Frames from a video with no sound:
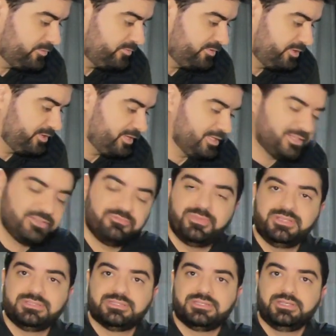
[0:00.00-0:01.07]
something that I've
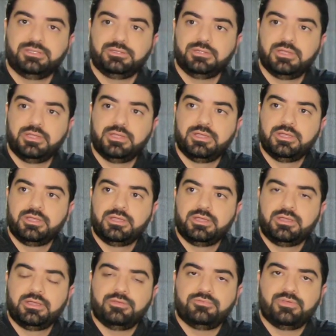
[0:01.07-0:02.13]
been seeing
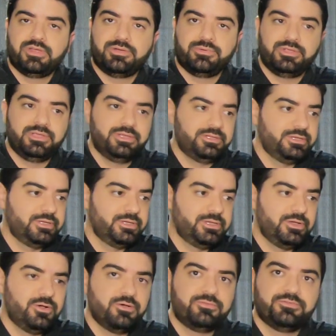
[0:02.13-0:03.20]
very
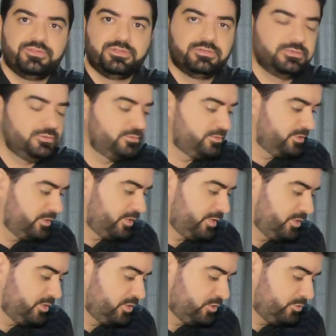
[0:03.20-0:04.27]
often on the
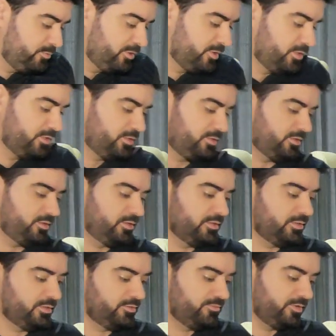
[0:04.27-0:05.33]
Anycubic
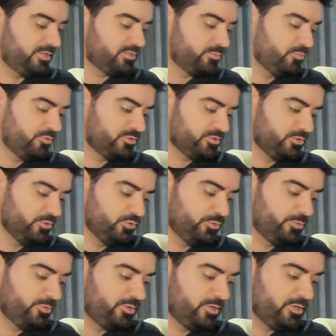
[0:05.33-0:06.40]
Facebook
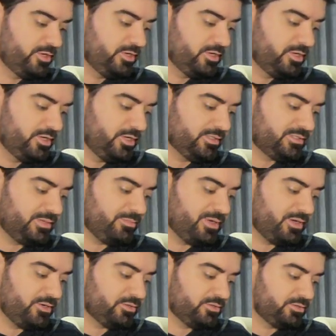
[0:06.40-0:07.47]
group. It's
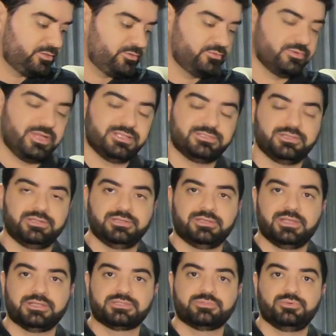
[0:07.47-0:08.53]
about resin
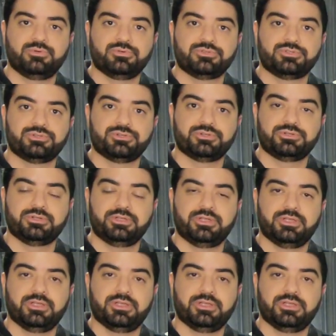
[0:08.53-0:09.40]
exposure,